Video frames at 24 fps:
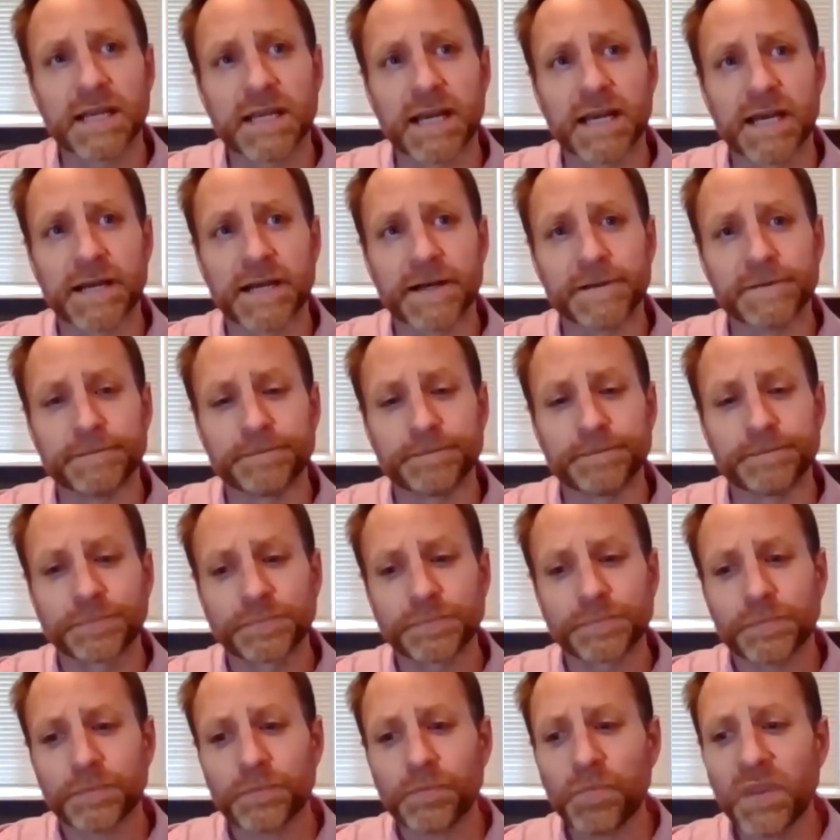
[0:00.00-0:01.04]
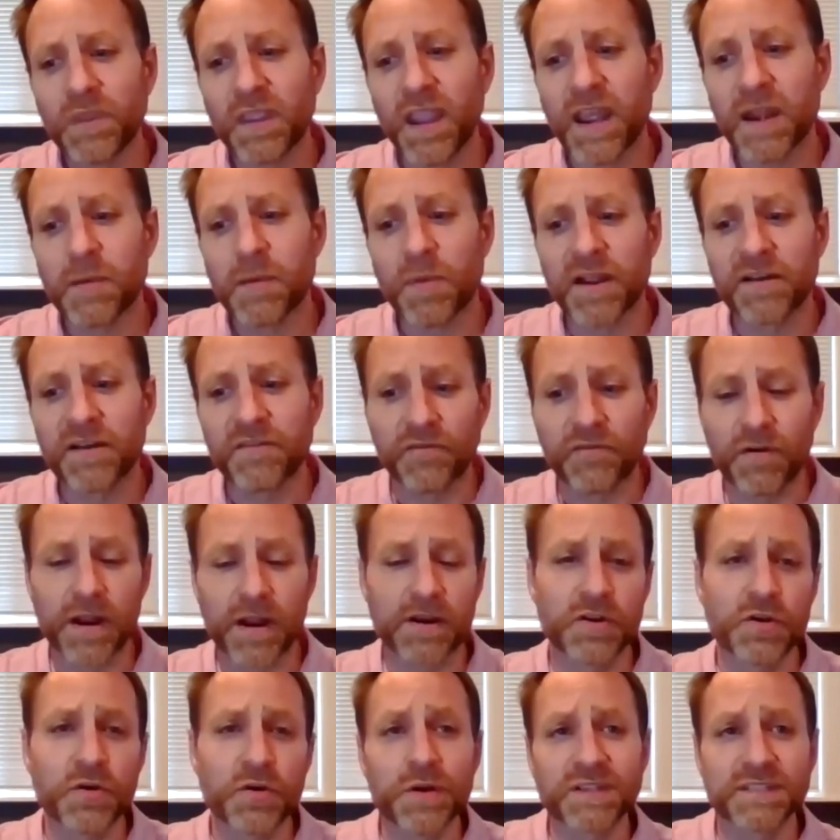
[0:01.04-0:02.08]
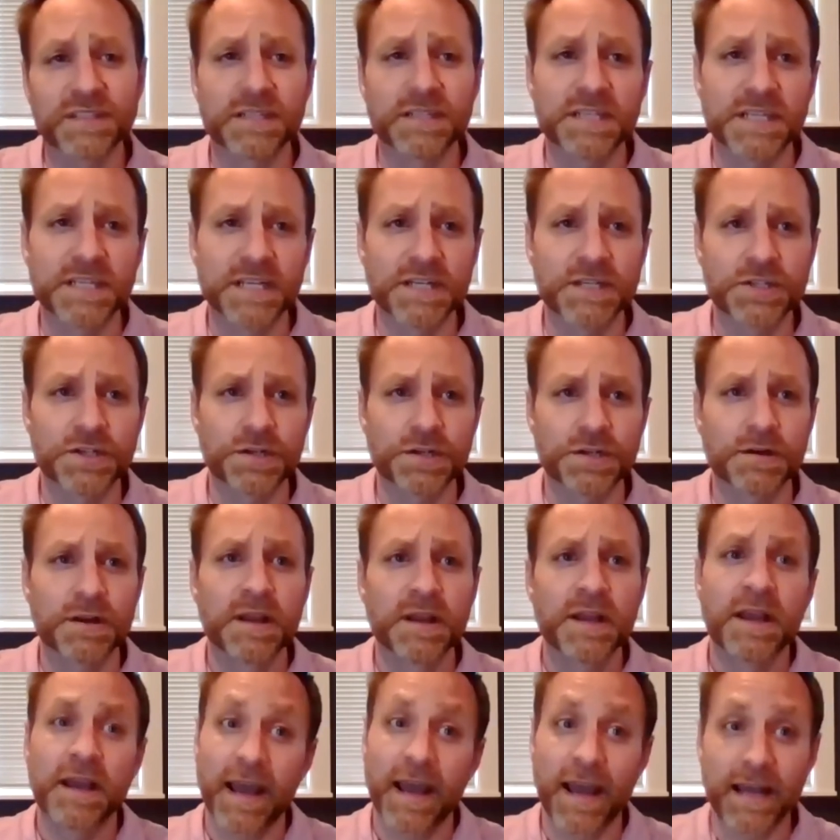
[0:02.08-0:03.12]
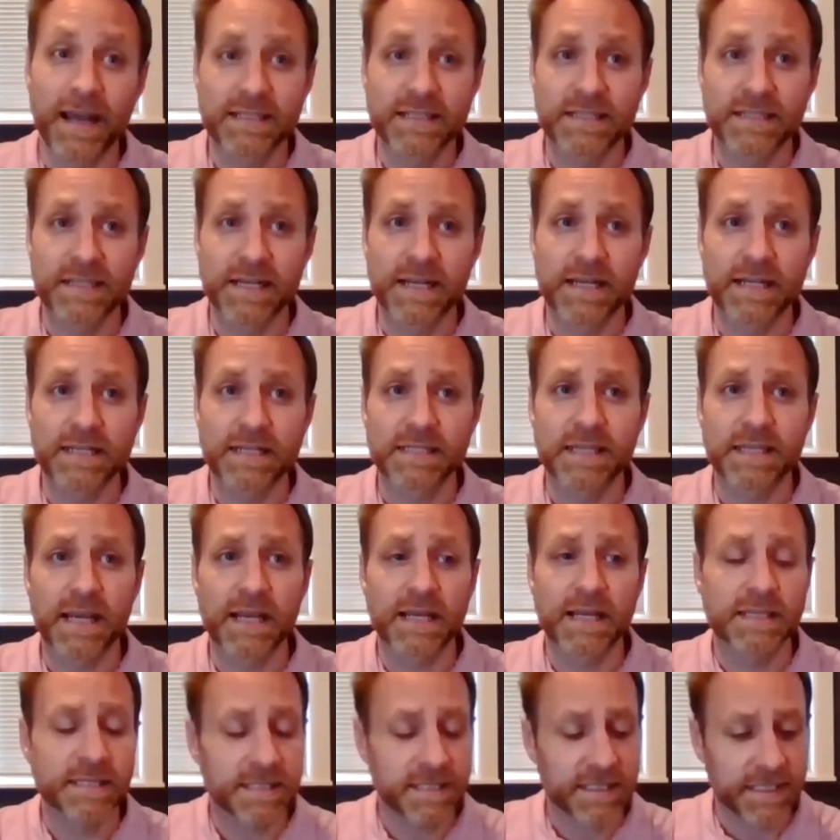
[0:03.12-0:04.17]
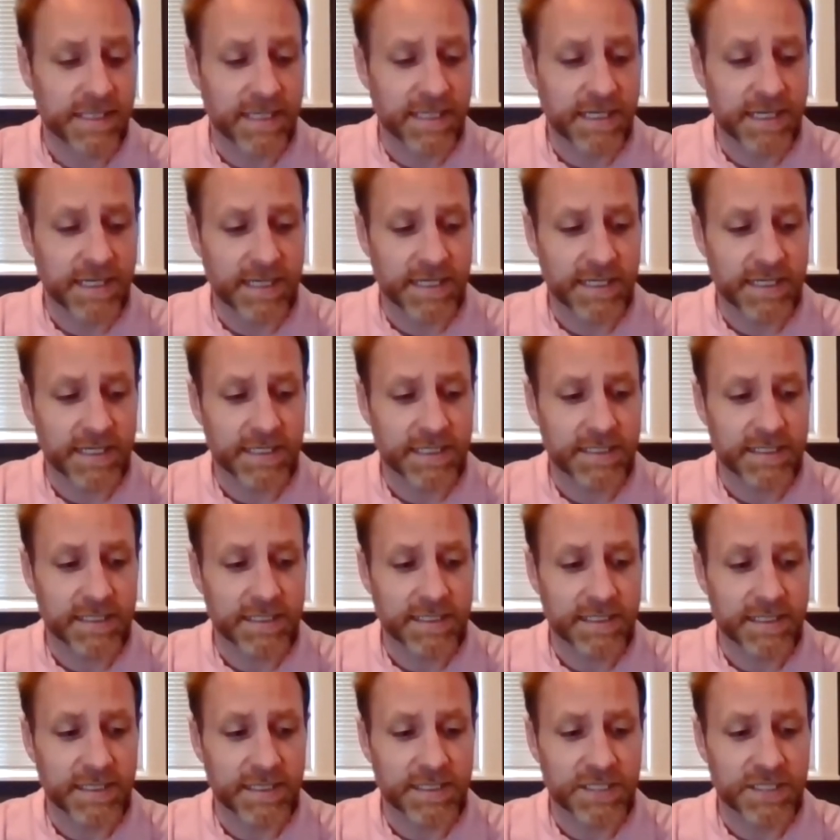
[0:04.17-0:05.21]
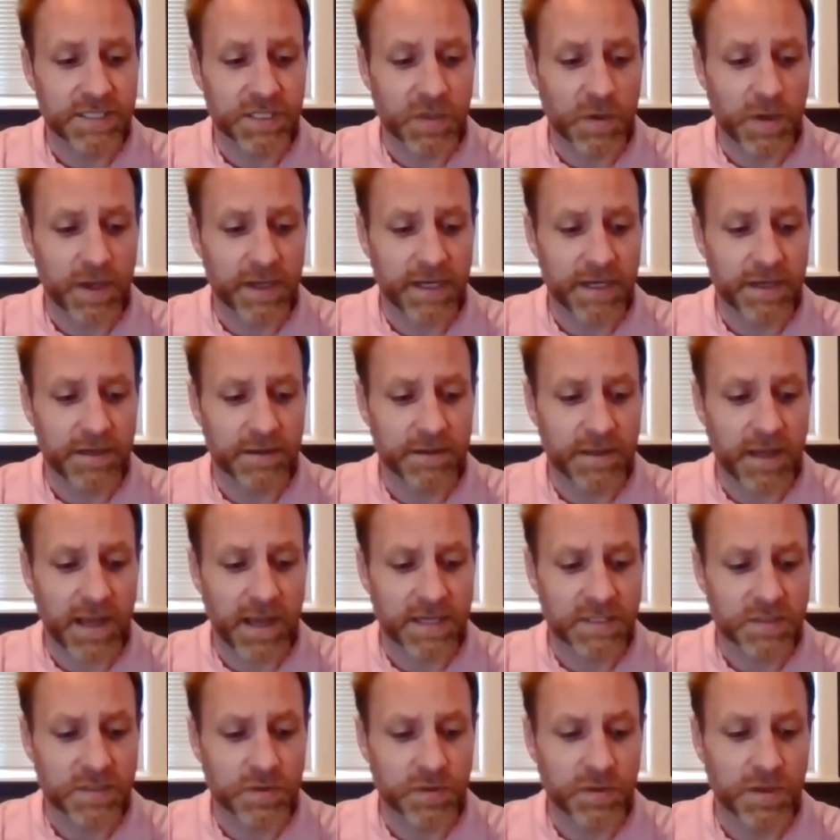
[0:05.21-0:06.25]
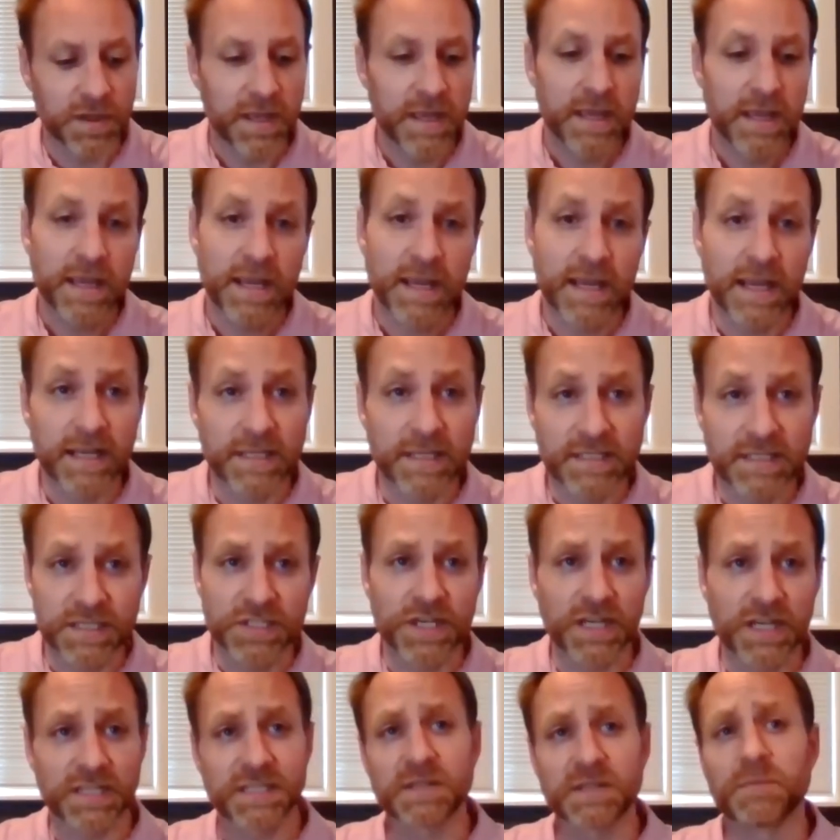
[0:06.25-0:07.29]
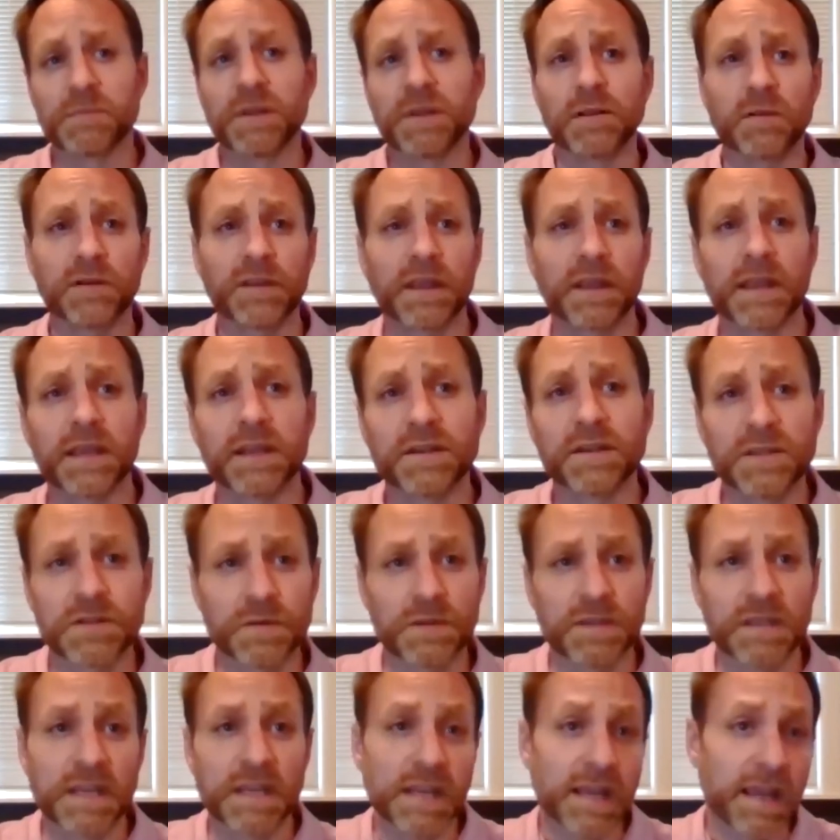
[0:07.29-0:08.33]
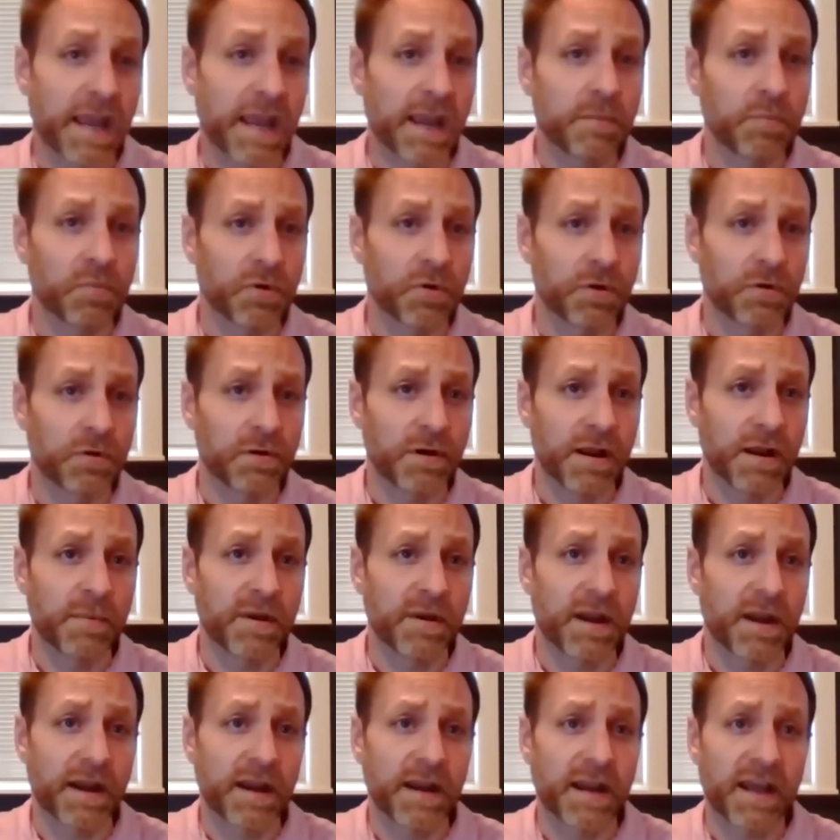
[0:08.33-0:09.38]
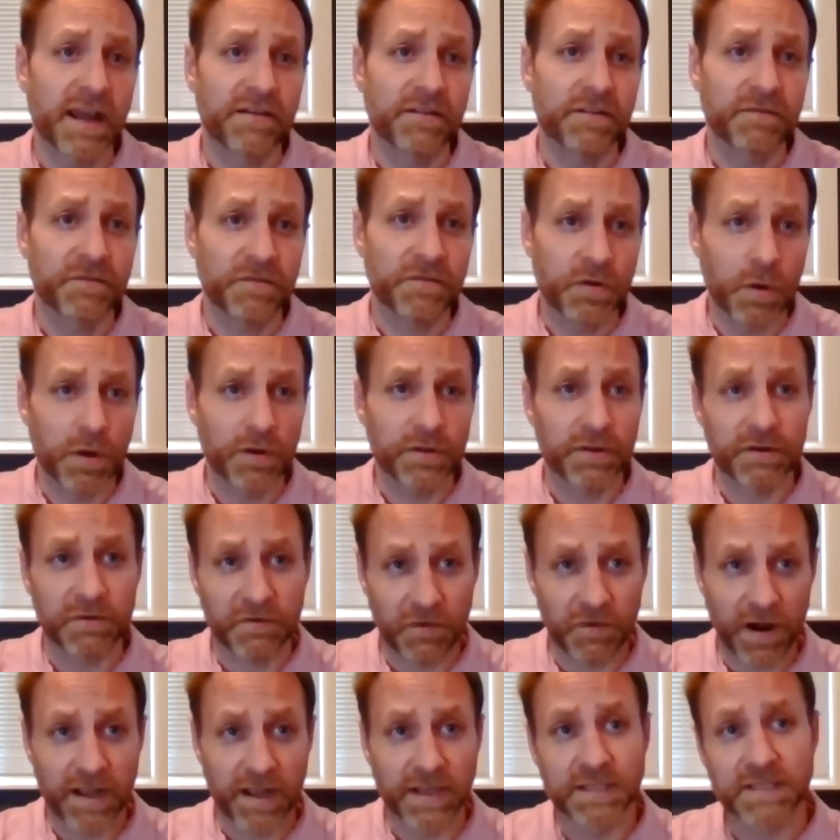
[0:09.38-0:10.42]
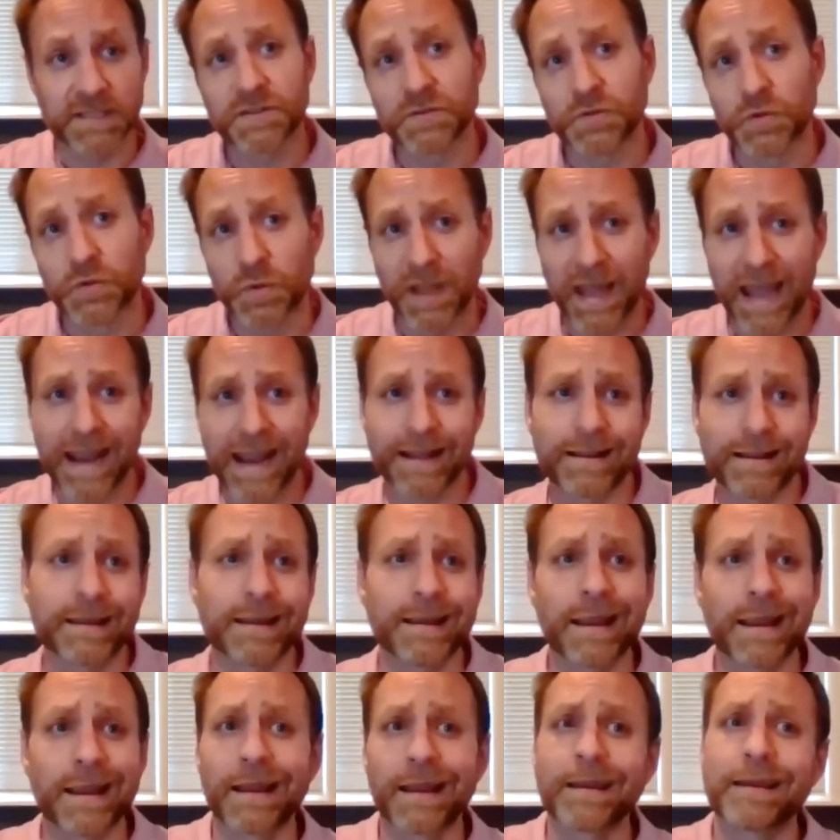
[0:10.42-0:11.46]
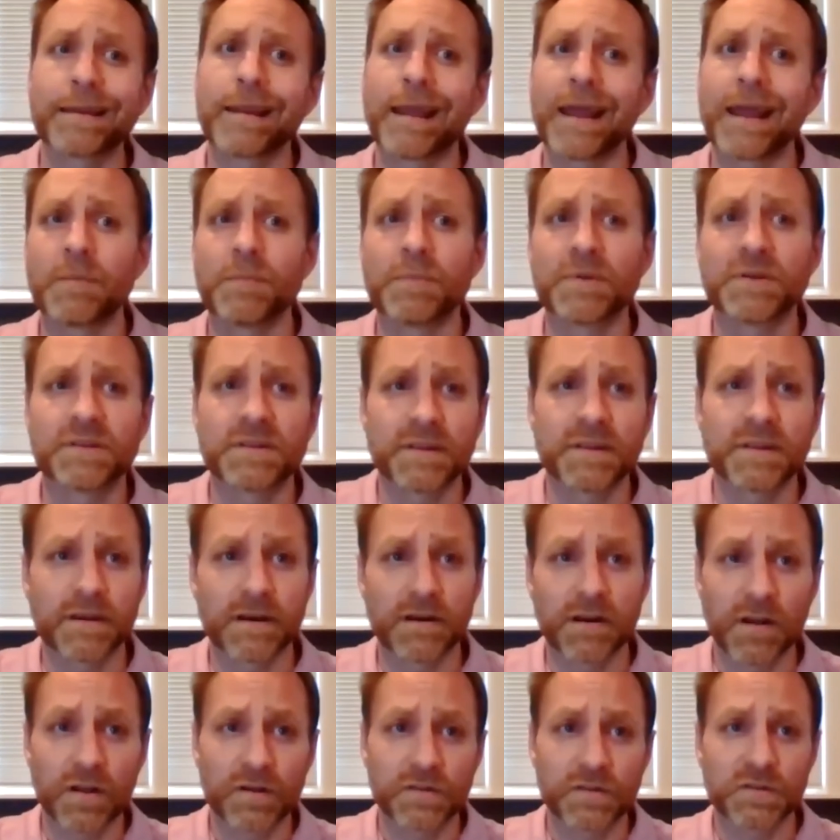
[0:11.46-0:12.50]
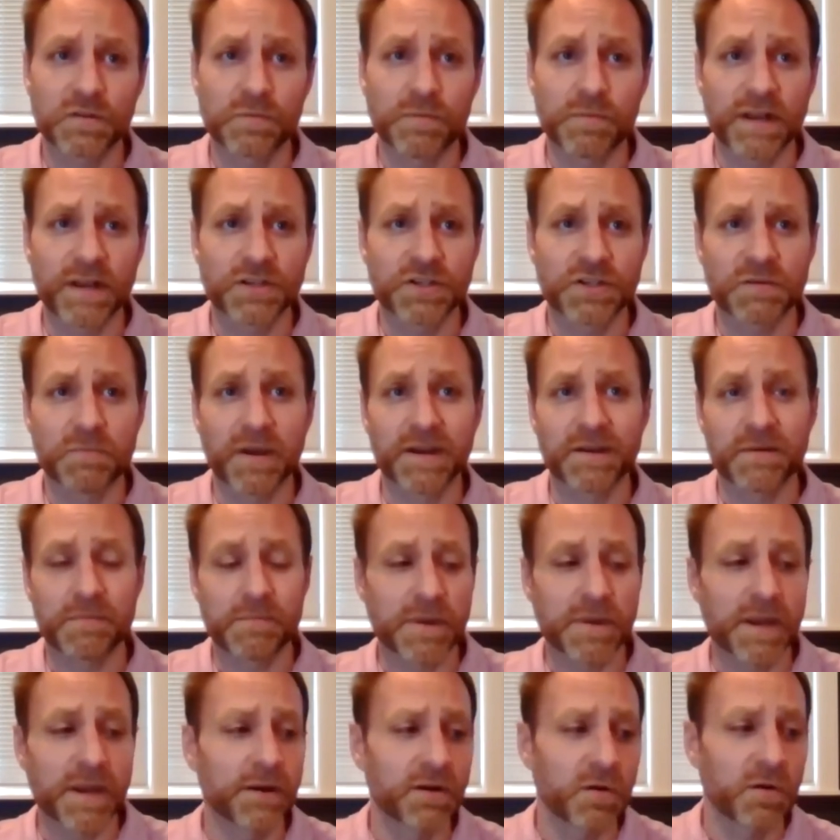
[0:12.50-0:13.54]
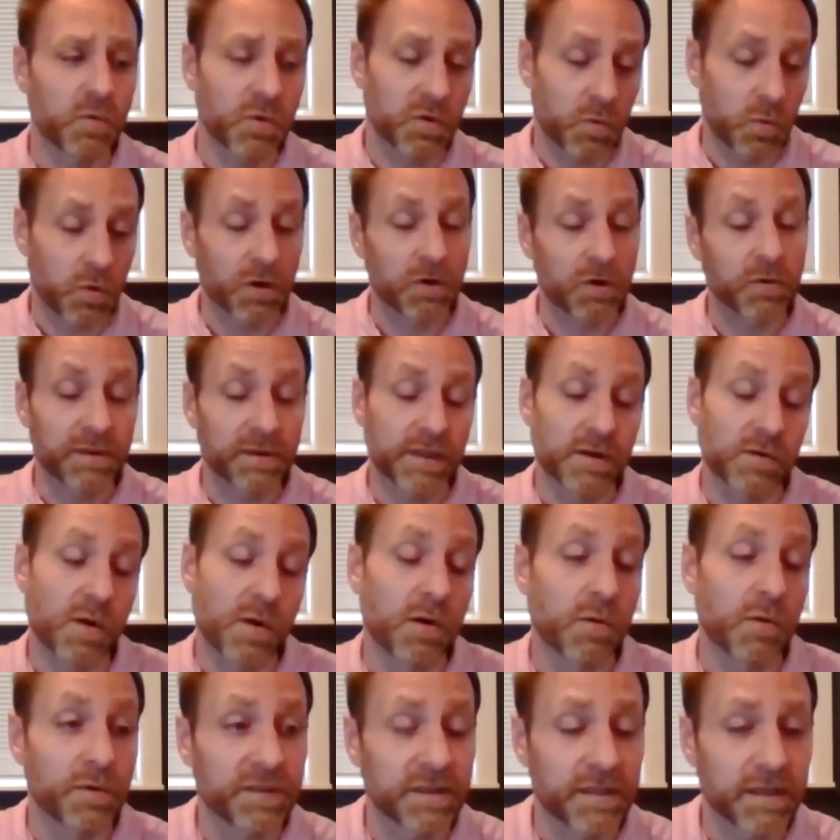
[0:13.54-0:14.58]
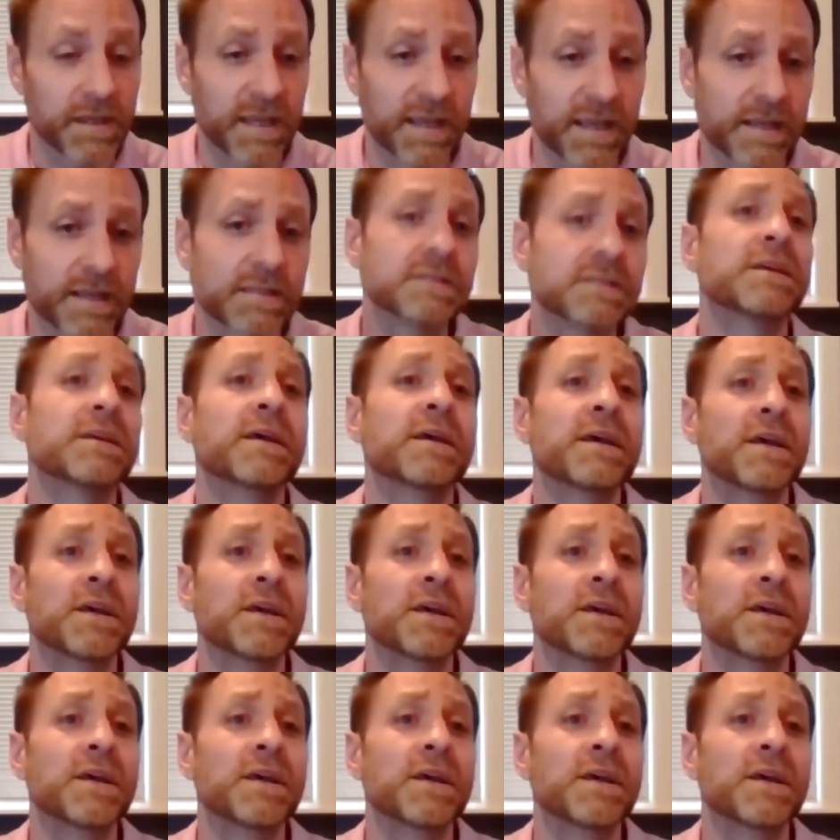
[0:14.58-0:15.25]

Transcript: And my friend, who is a teacher at CSS in Chilliwack here, the high school, he had suggested me looking into the EA program. And I'd had a few other friends through Langley and Edmonton that had also mentioned my demeanor would work really well with the kids.